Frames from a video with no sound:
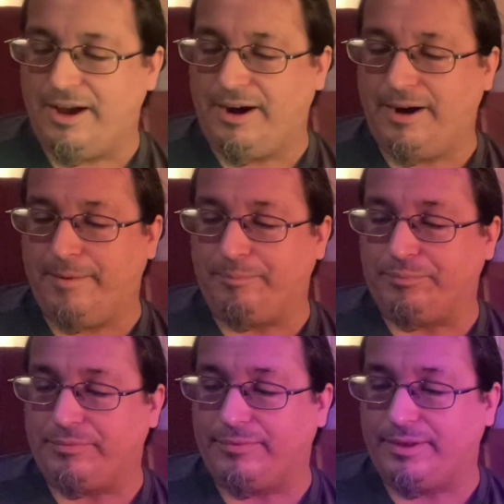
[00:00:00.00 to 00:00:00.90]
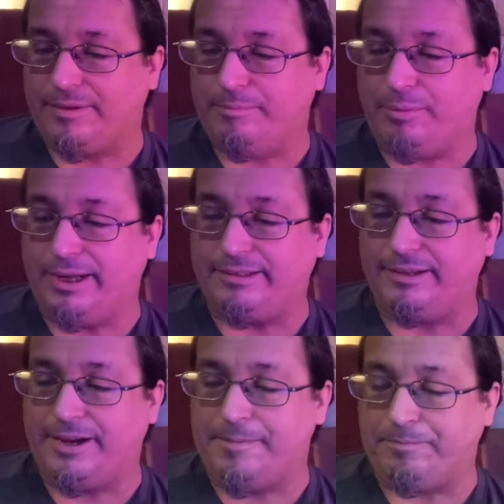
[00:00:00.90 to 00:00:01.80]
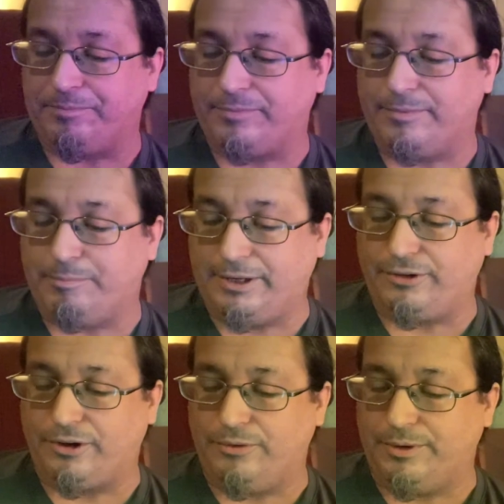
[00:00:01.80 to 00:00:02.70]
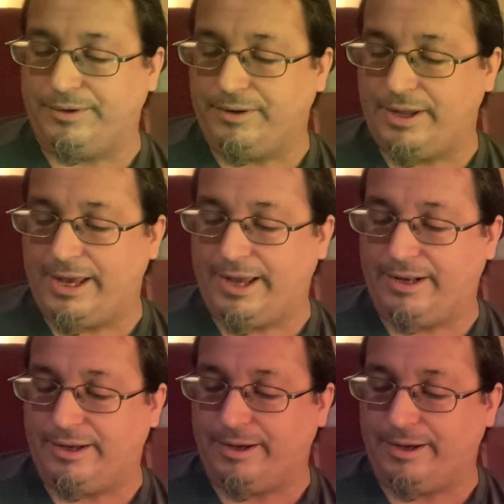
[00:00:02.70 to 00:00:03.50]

But it's a good one, and